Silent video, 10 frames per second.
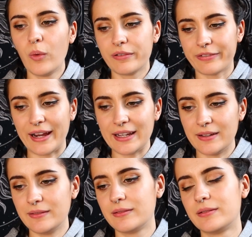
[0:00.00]

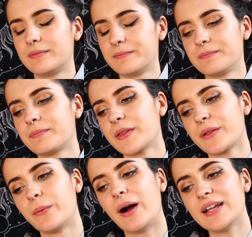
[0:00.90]
Freya,
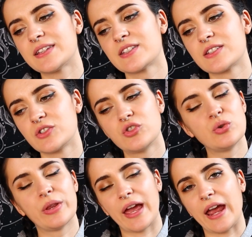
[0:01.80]
What
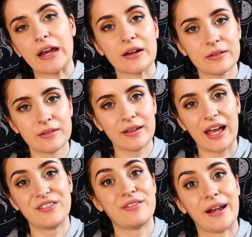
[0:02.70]
do they
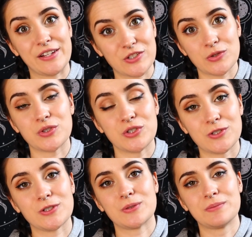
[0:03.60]
advise you to
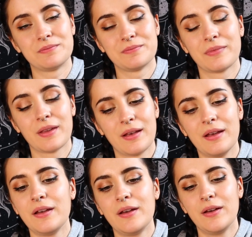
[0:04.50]
do?
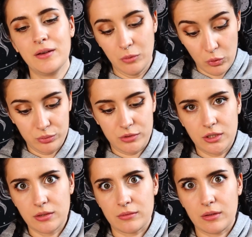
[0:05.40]
Oh
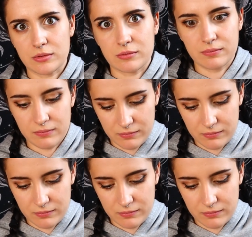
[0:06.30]
dear, that was